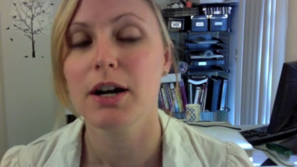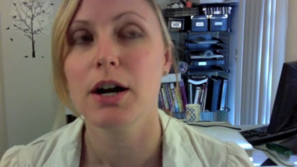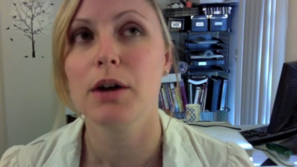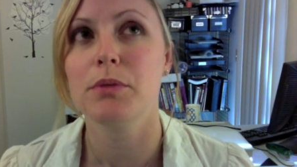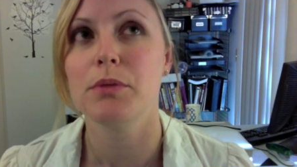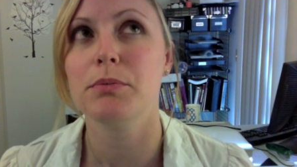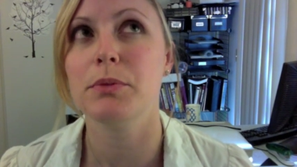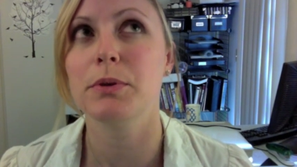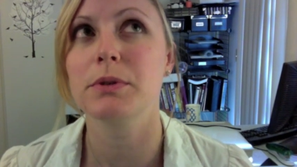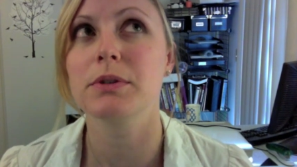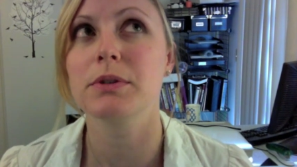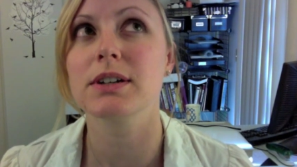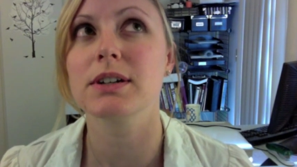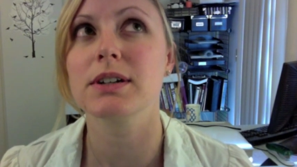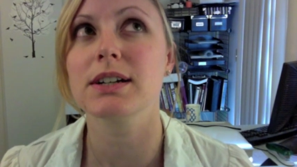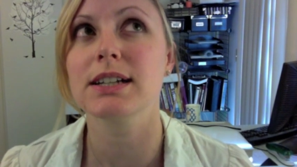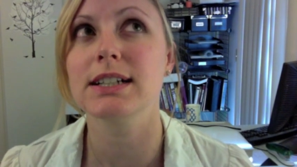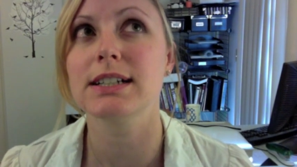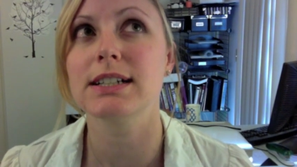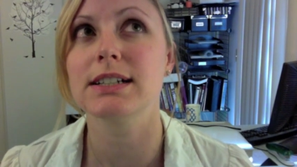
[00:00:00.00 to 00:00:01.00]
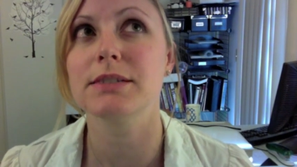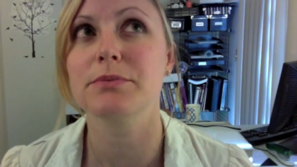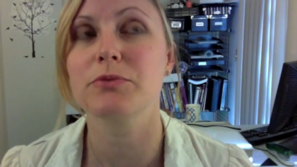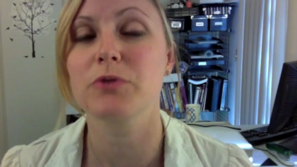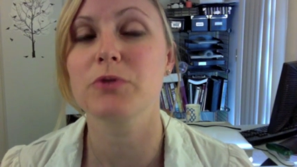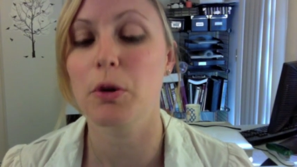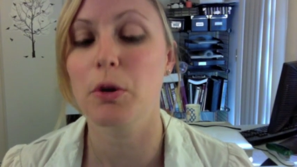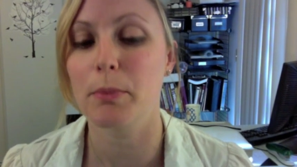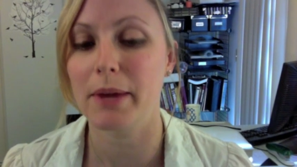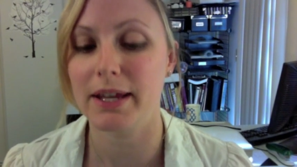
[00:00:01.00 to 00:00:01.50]
more
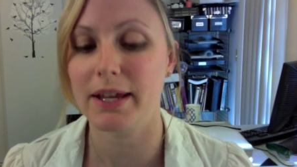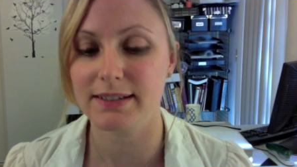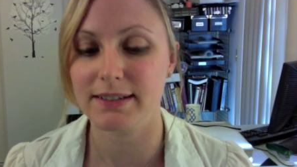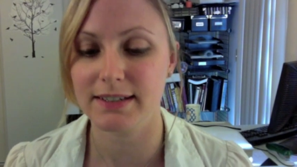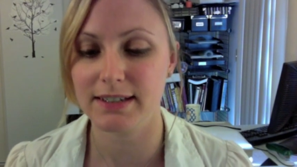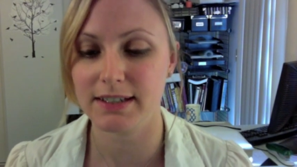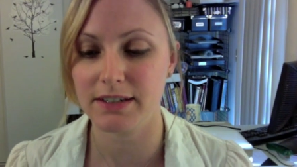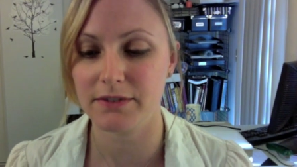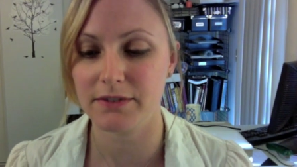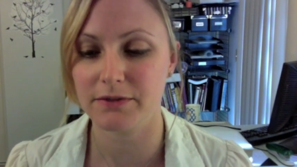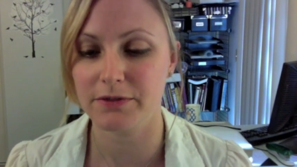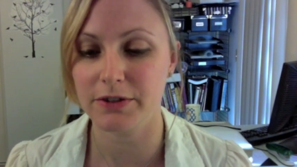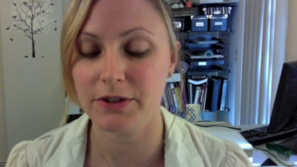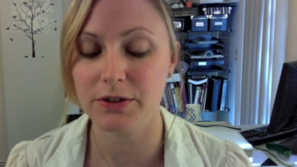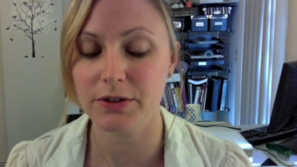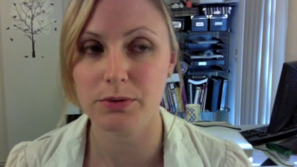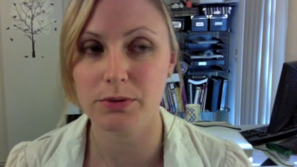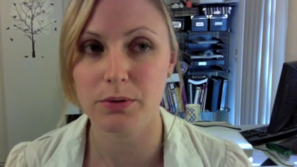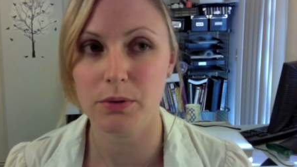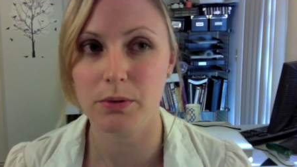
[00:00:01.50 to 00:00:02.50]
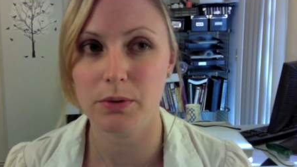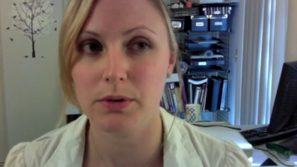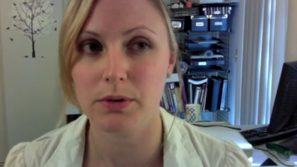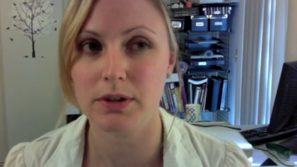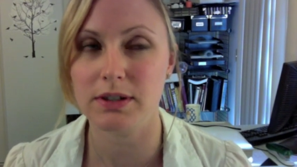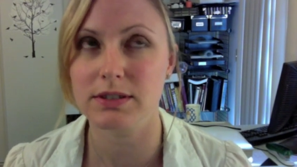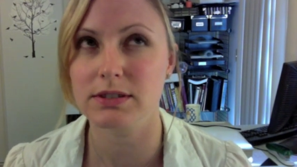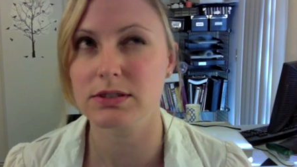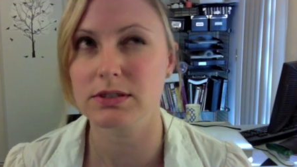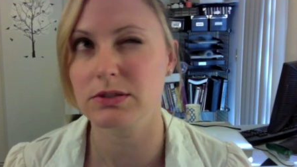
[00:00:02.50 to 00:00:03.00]
romantic view
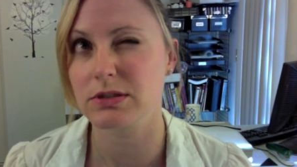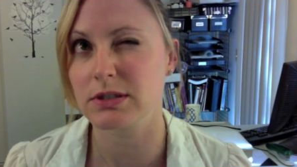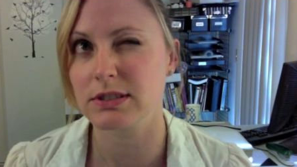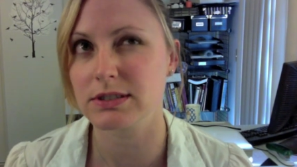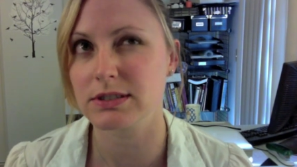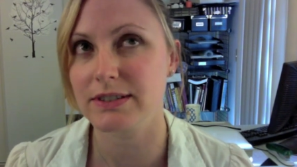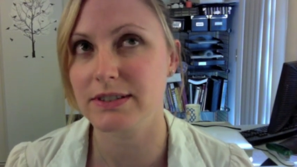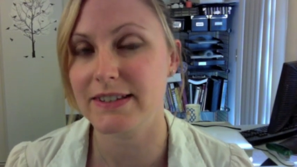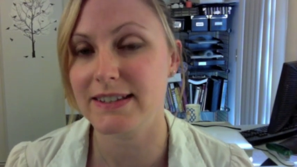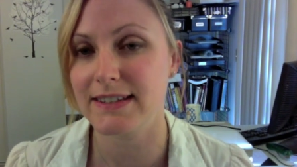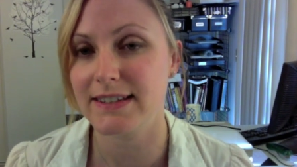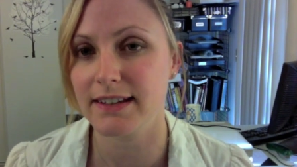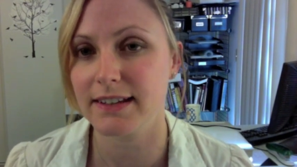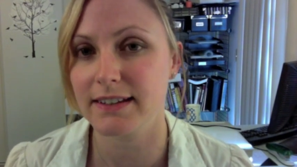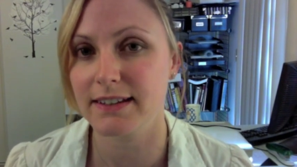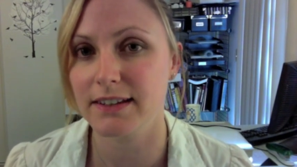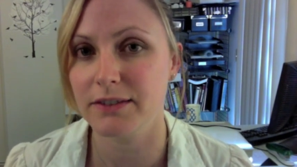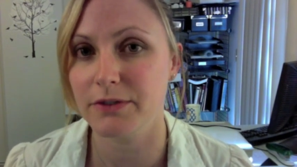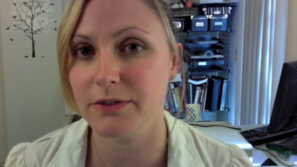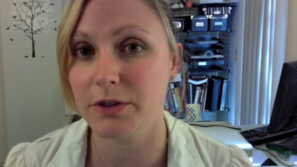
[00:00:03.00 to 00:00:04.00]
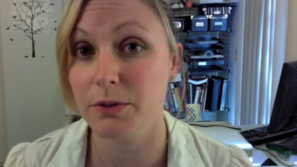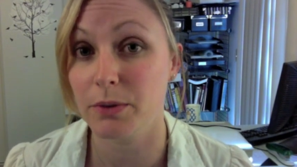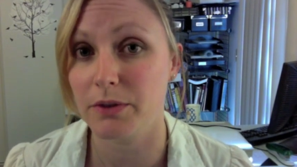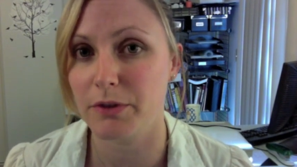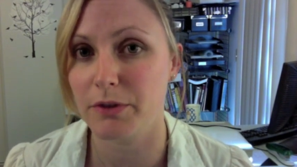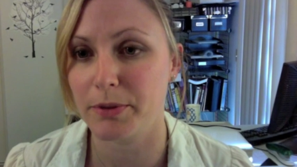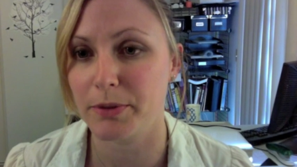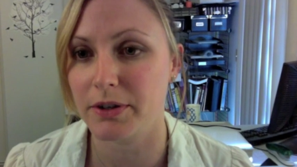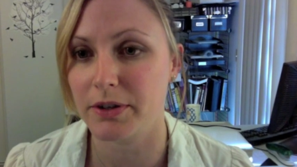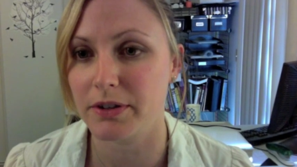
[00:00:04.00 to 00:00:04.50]
or sexy view of
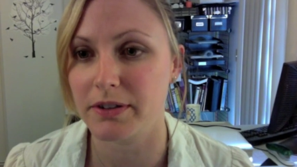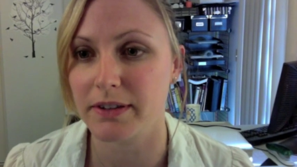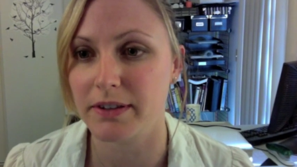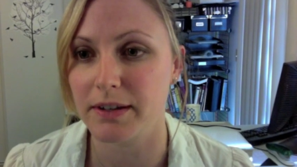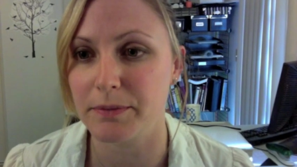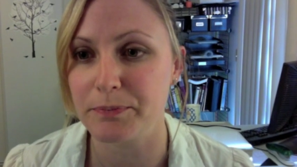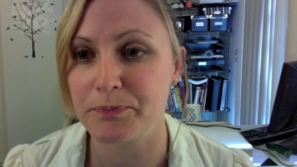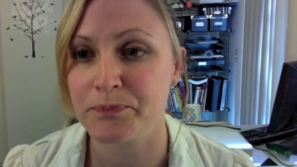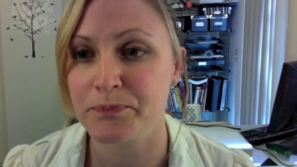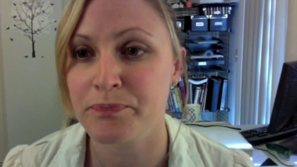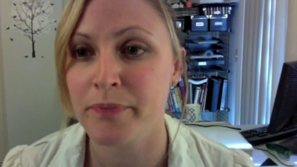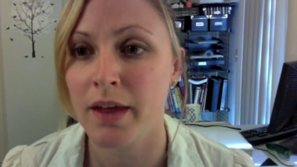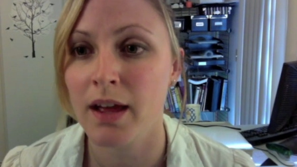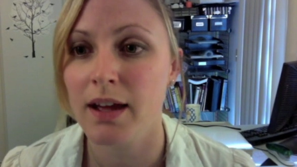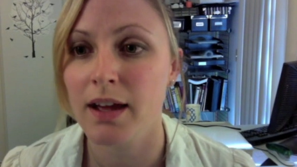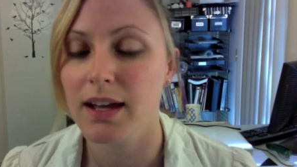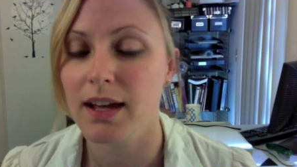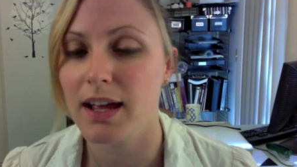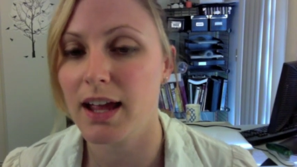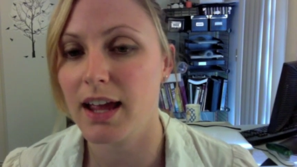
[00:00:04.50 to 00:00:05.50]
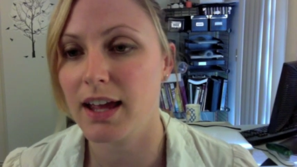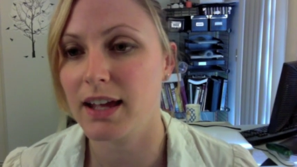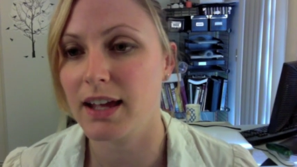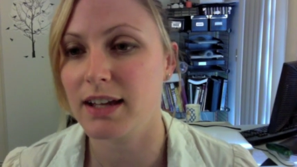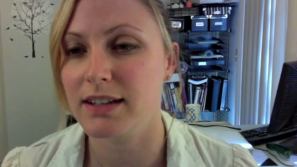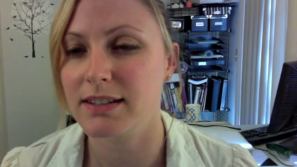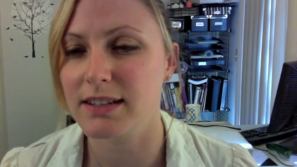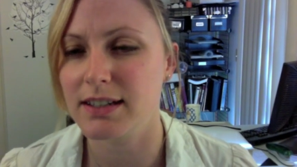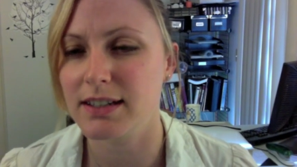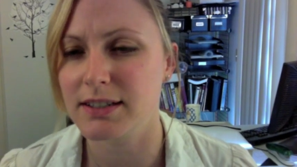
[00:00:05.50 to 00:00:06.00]
a person.
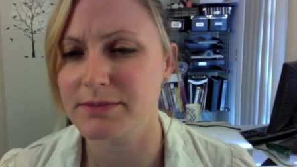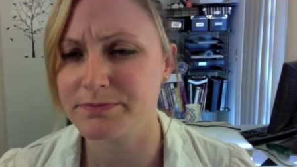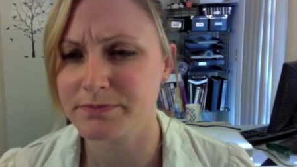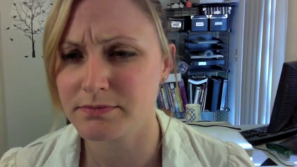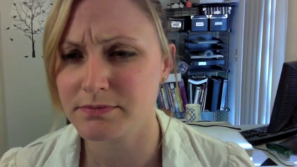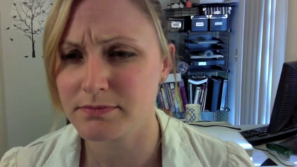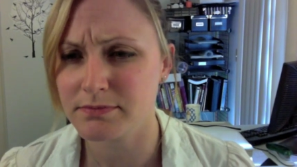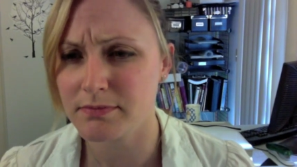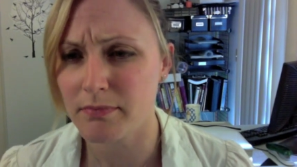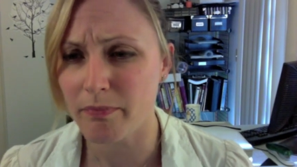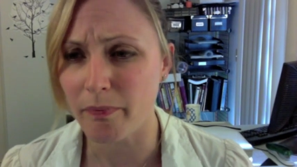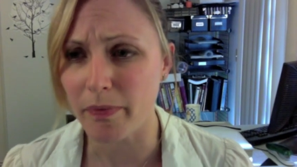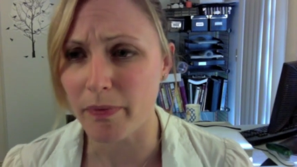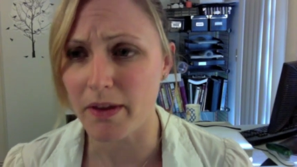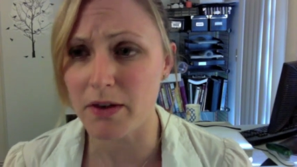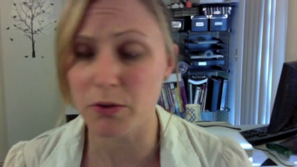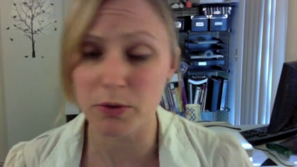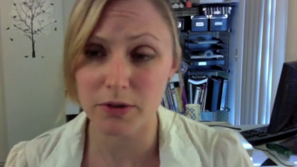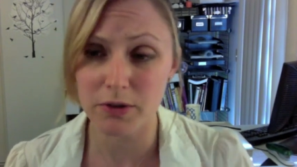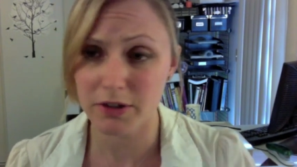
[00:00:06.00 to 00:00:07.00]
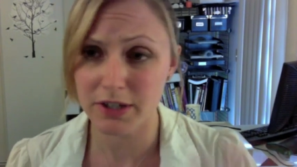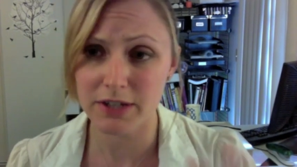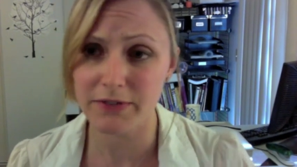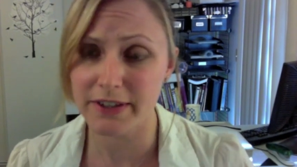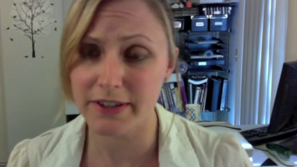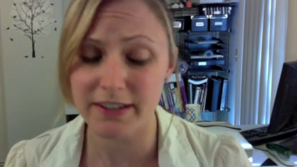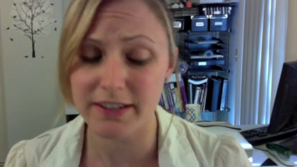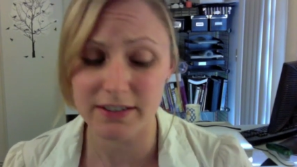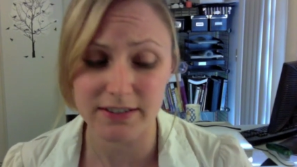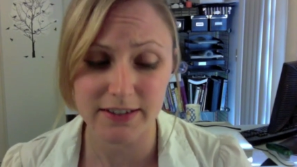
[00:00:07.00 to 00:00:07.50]
And or
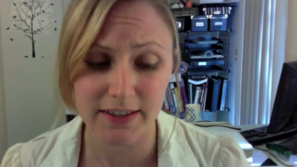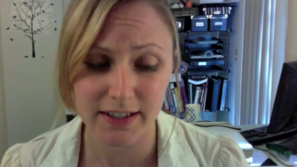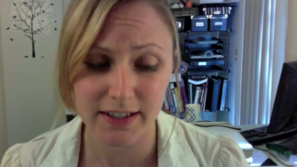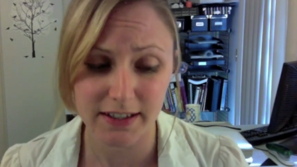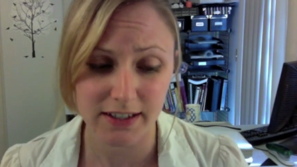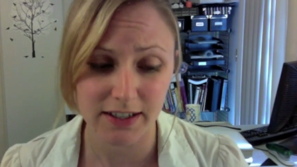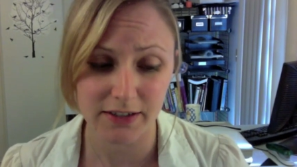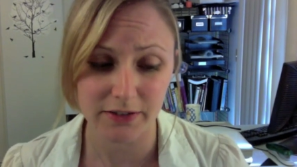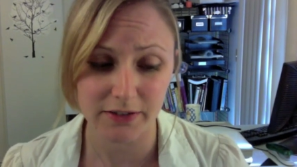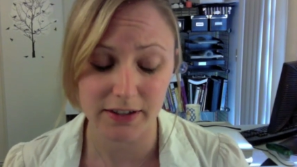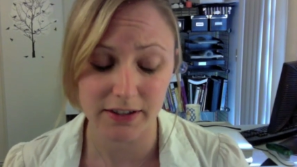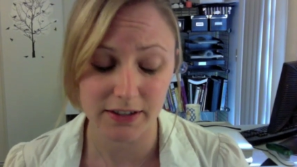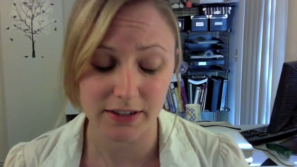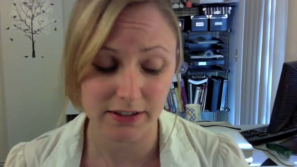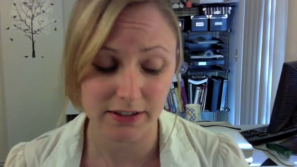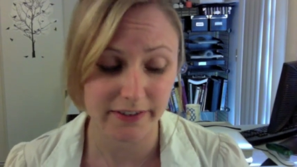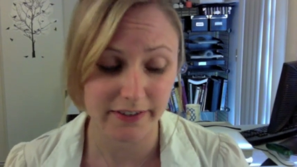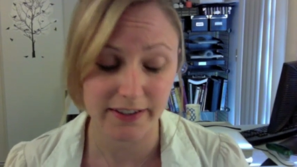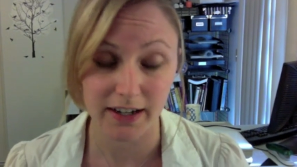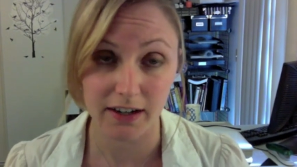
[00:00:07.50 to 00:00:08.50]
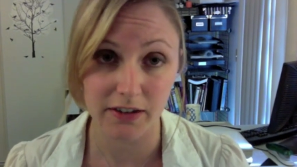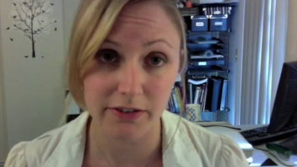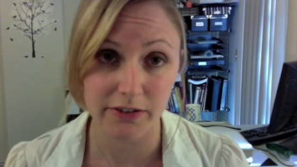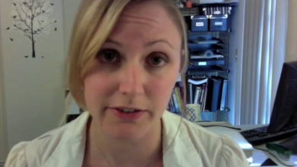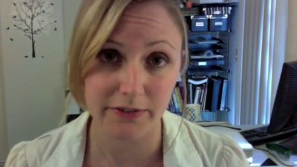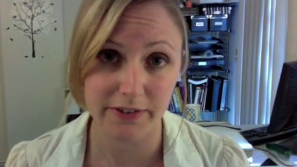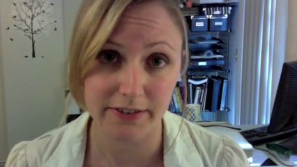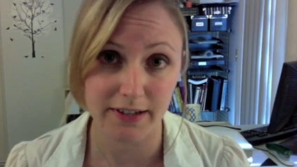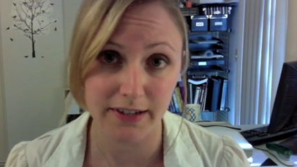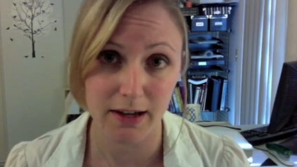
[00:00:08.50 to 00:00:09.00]
even there's the styles
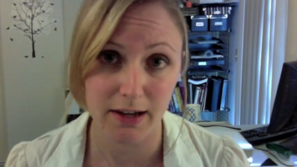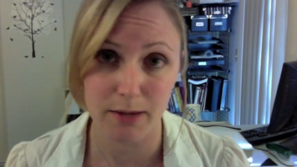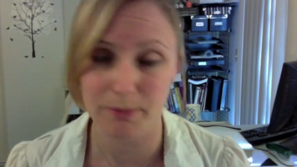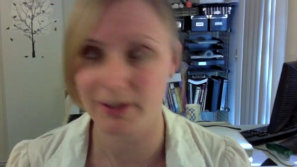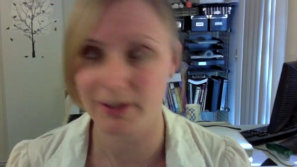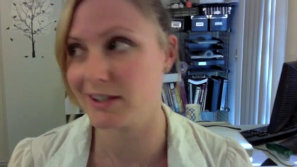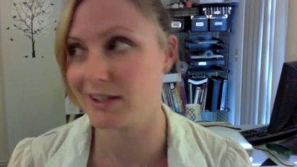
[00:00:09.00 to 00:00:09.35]
of the time, like